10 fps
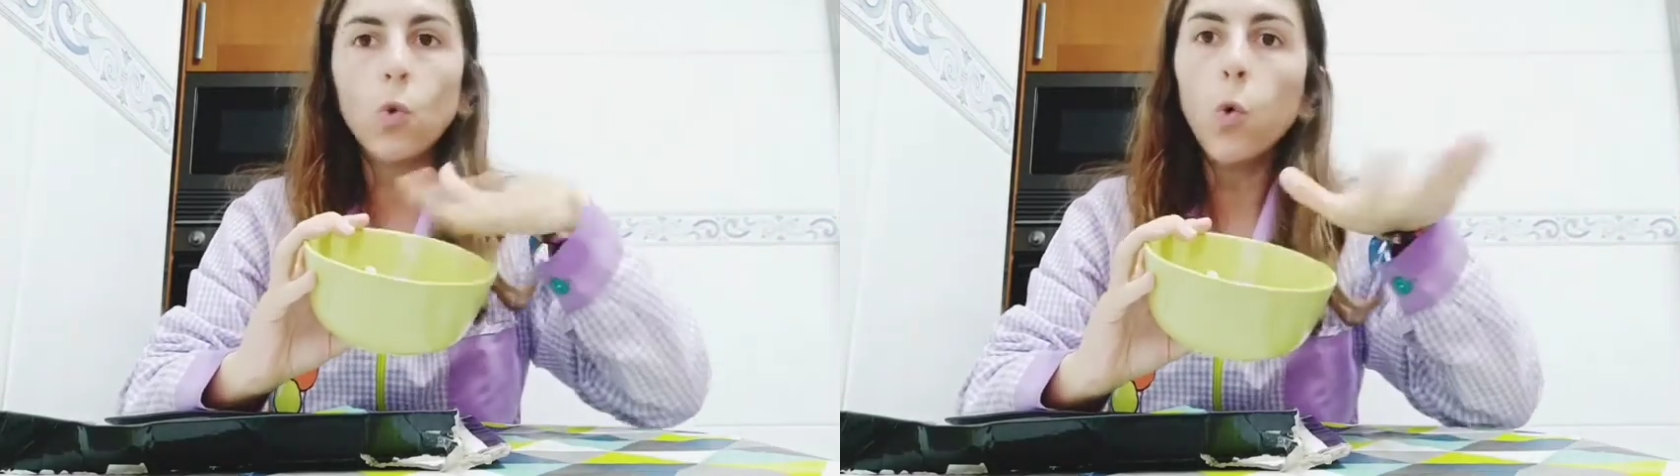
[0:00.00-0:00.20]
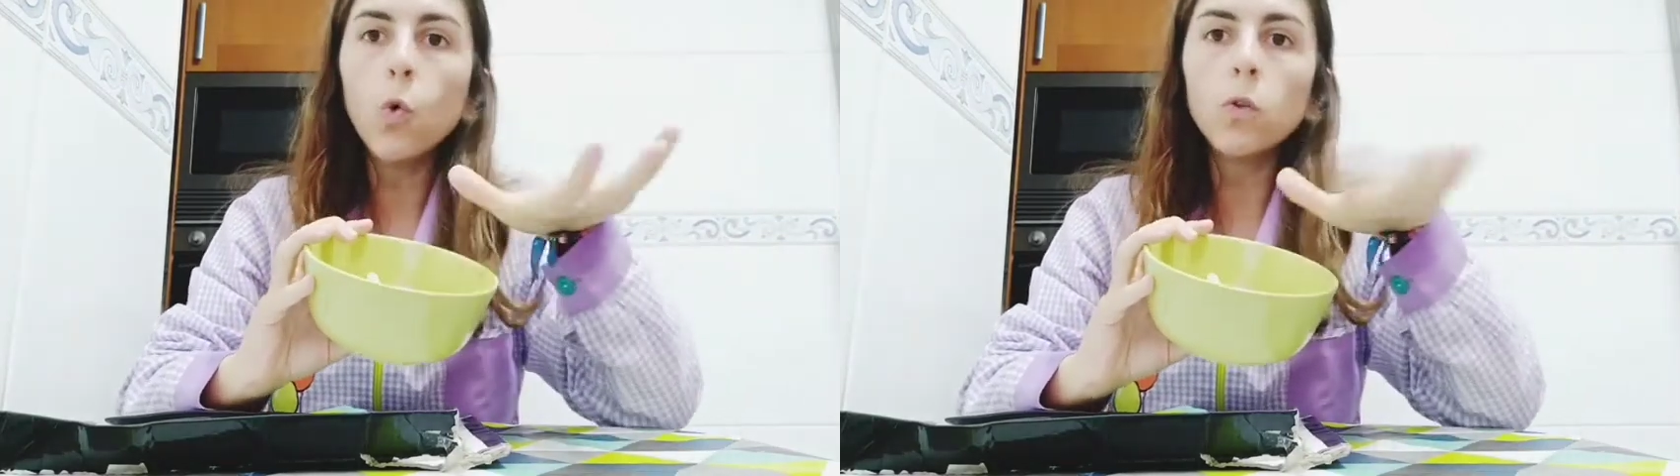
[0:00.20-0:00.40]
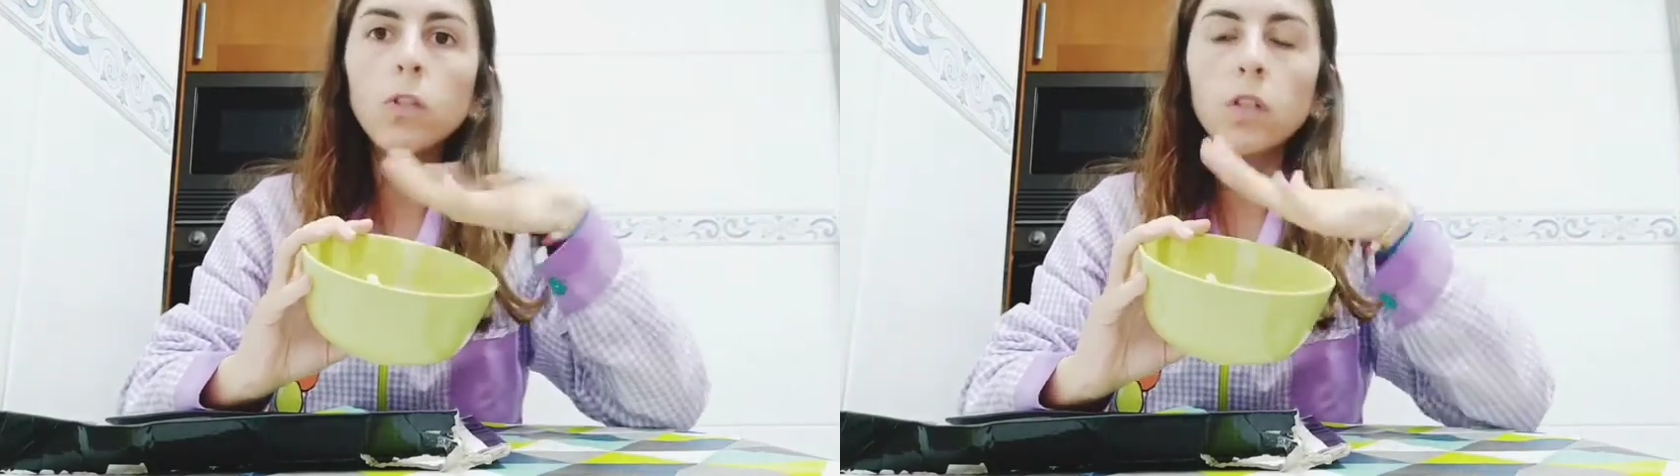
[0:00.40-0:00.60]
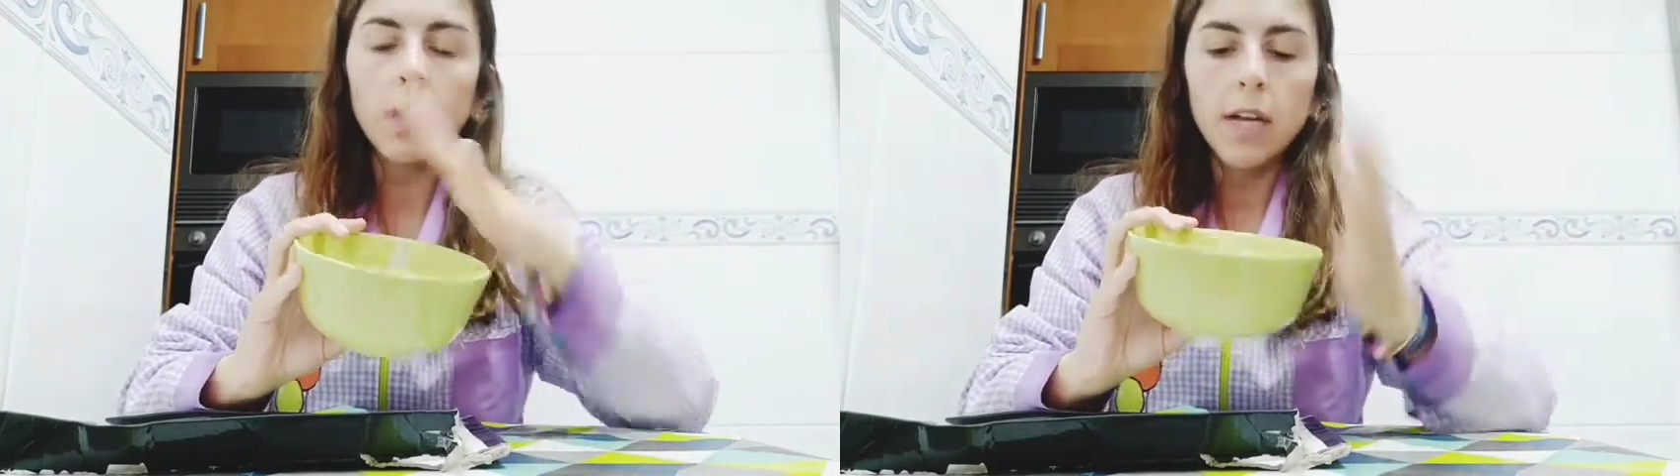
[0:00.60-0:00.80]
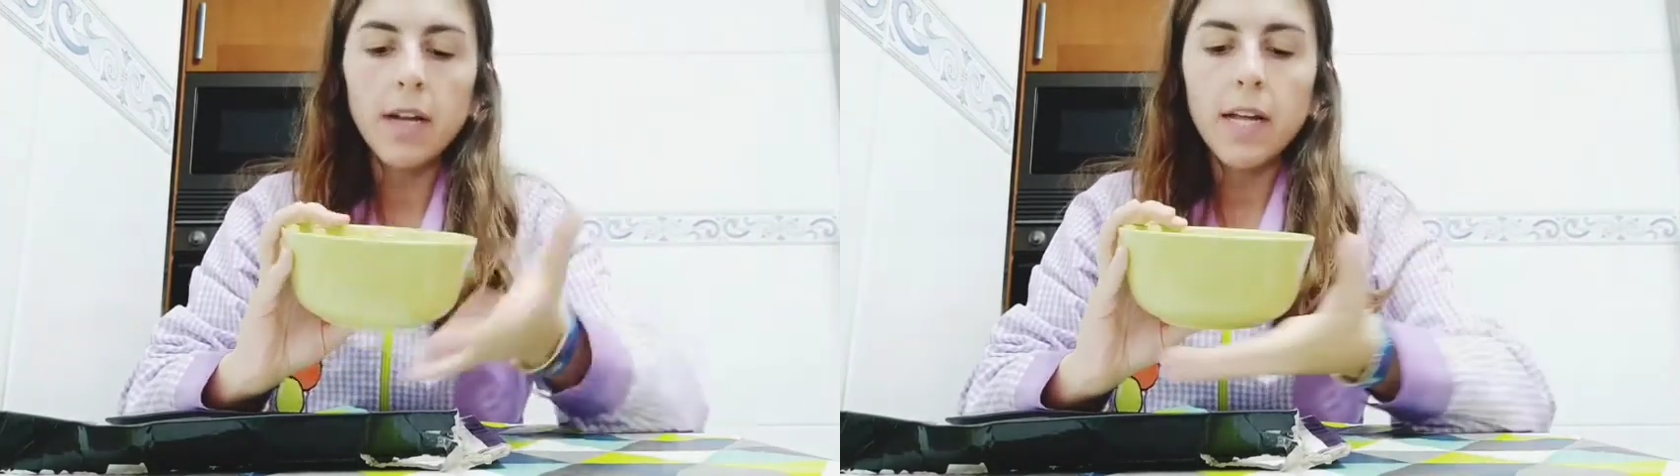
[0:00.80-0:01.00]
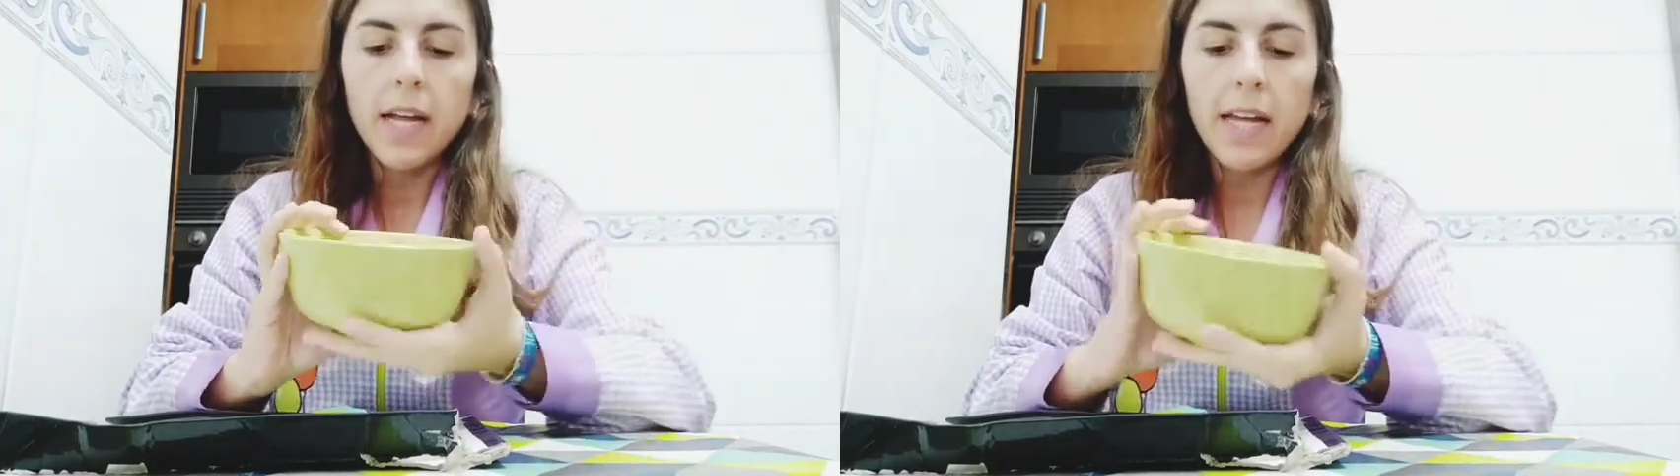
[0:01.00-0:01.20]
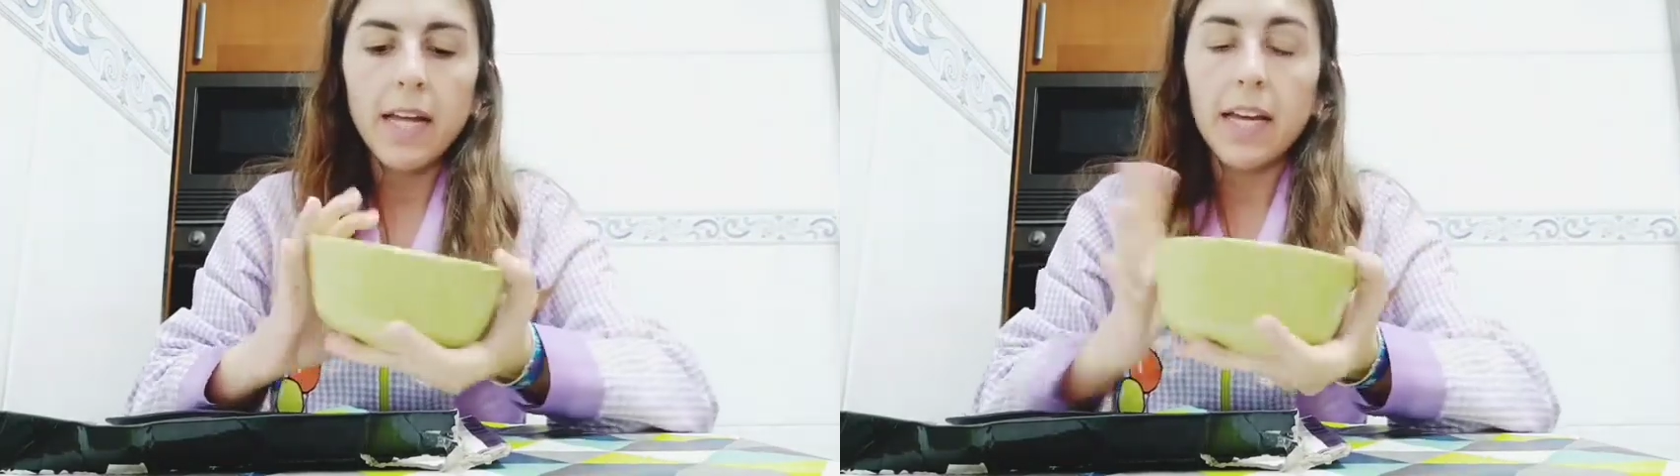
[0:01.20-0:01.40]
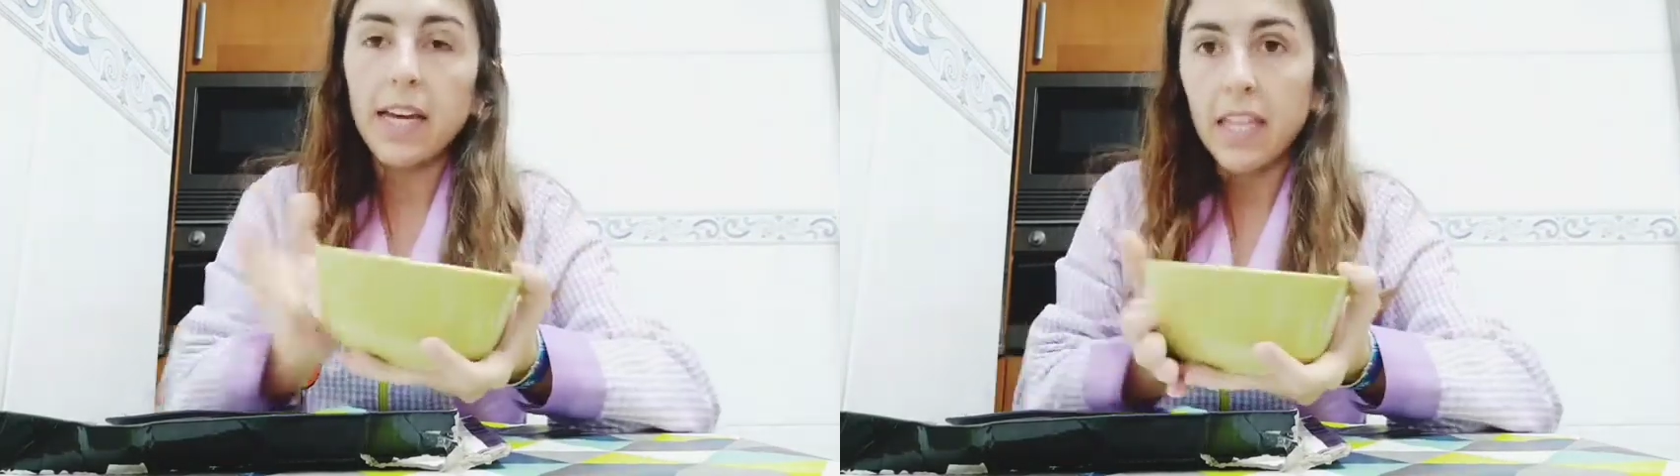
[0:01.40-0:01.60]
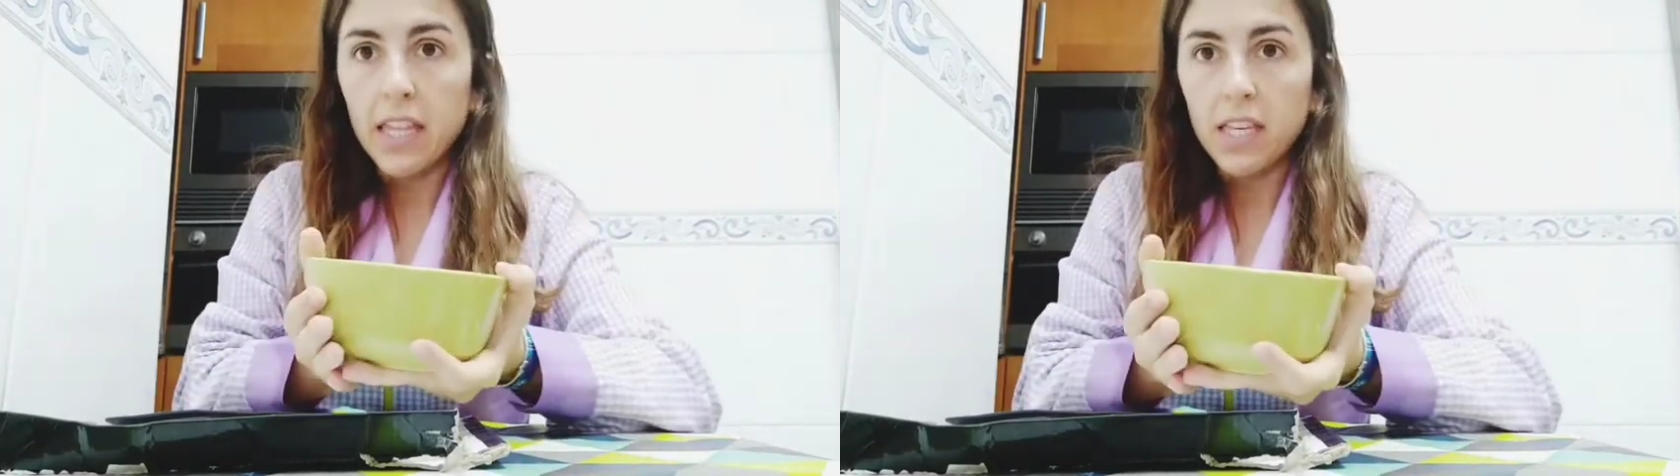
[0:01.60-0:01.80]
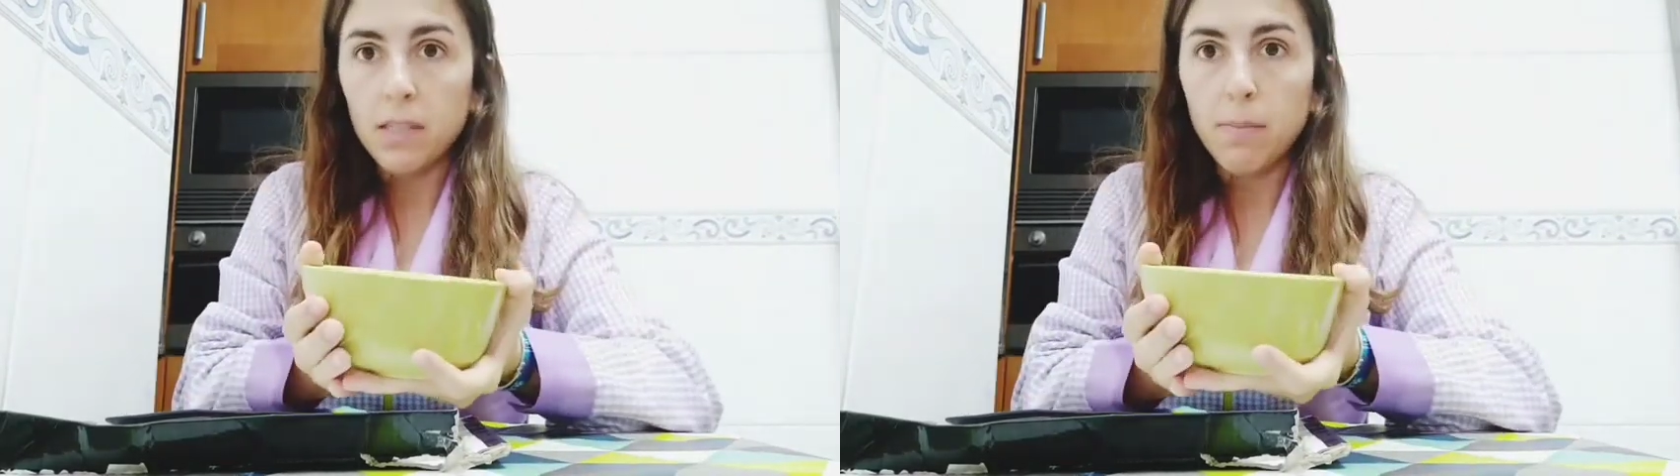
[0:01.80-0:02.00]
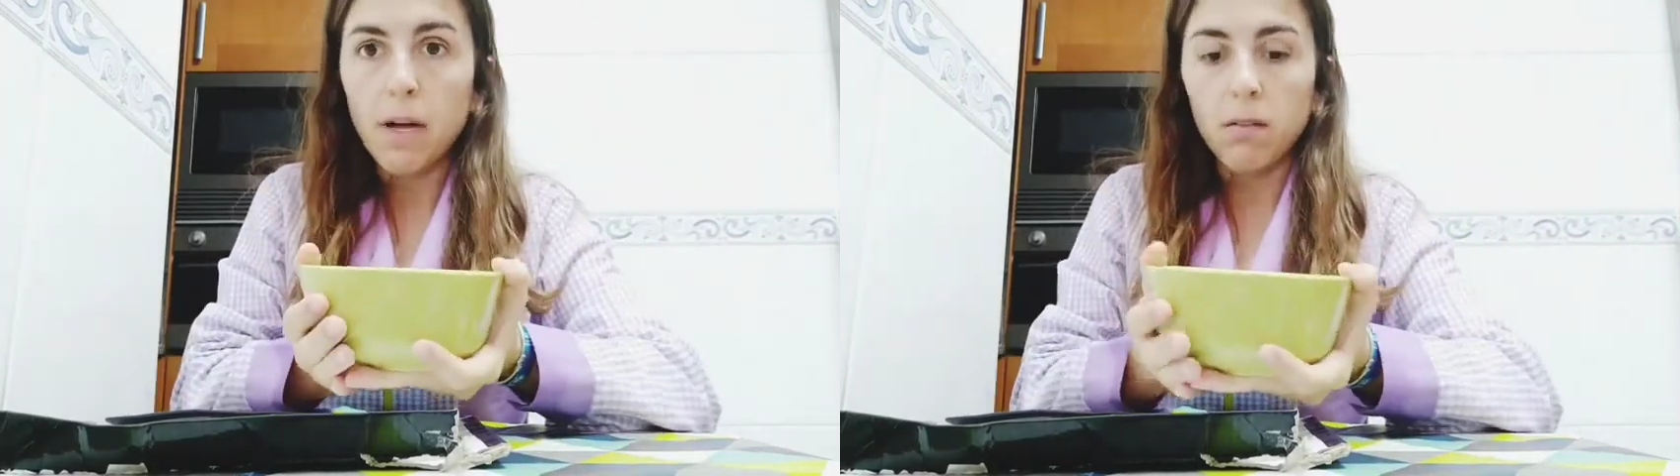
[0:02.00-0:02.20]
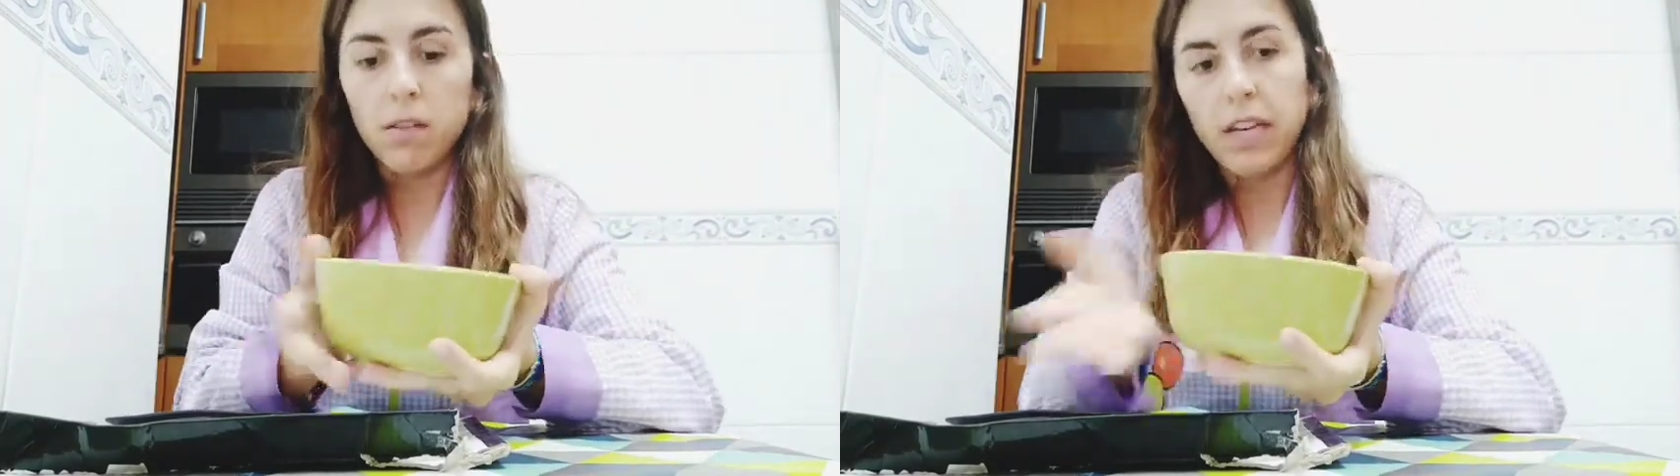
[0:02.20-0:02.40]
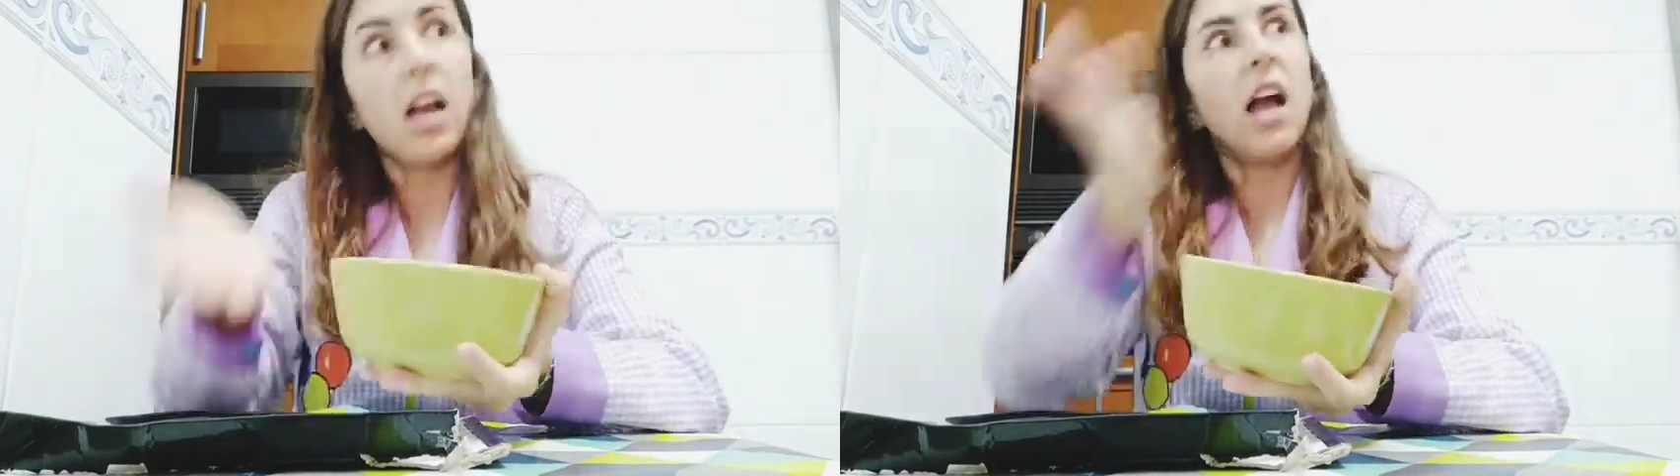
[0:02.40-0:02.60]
cool in this bowl, okay?